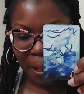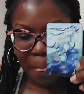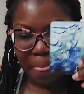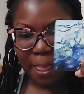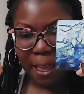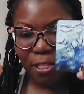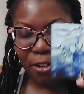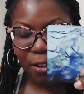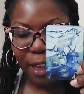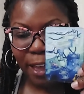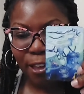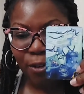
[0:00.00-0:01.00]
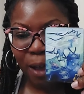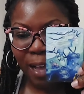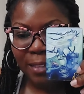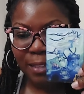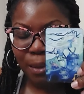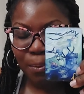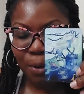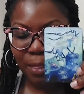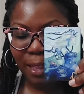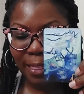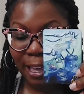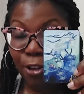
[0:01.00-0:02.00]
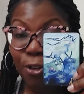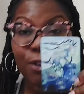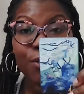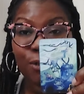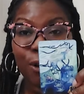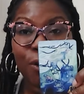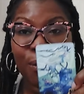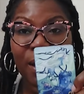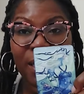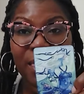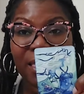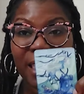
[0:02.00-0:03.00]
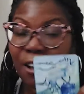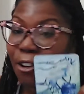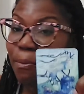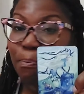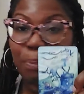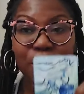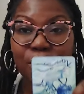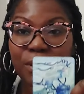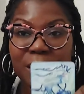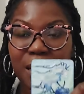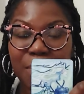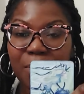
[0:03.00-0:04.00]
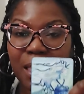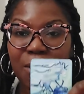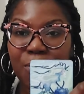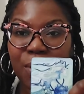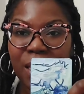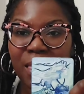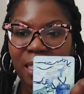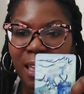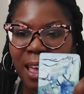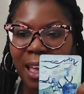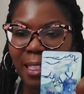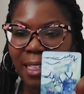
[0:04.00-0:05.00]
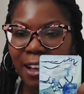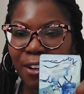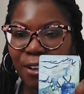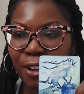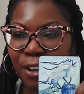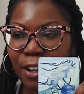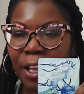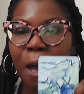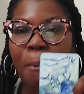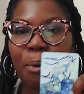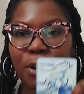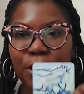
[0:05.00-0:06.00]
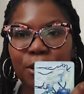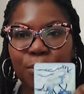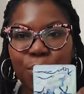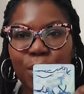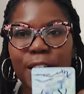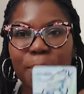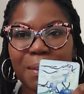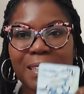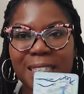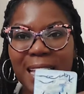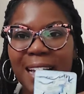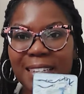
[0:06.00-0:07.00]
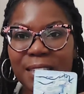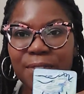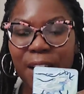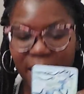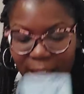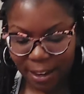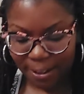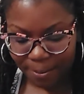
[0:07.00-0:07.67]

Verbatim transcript: They look at you as someone that they could grow with. They could build something with. They could put in the work and be satisfied.